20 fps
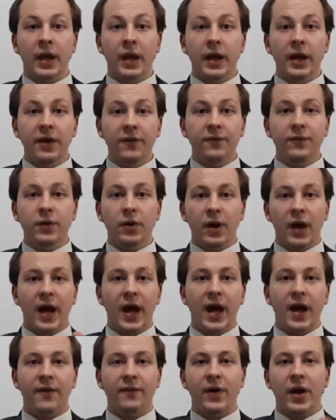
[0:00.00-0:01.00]
If you
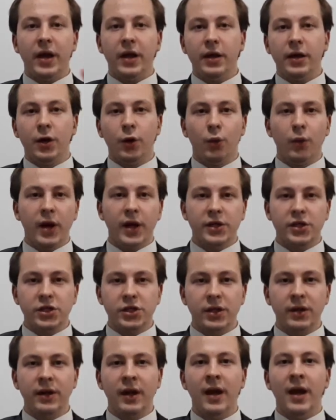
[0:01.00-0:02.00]
have a
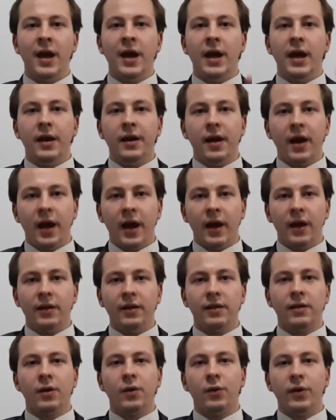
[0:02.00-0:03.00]
question, it
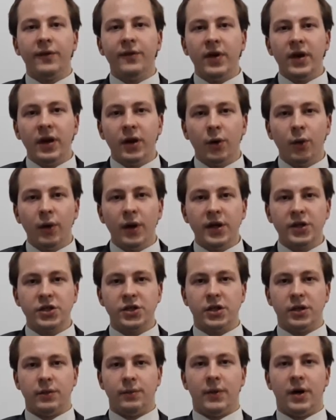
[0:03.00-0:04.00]
ends with a
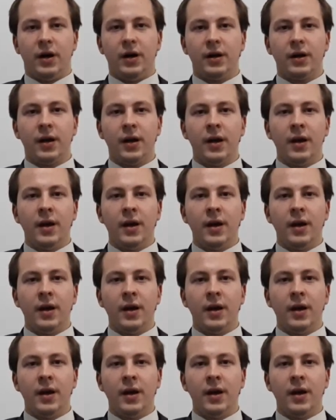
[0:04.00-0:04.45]
question mark.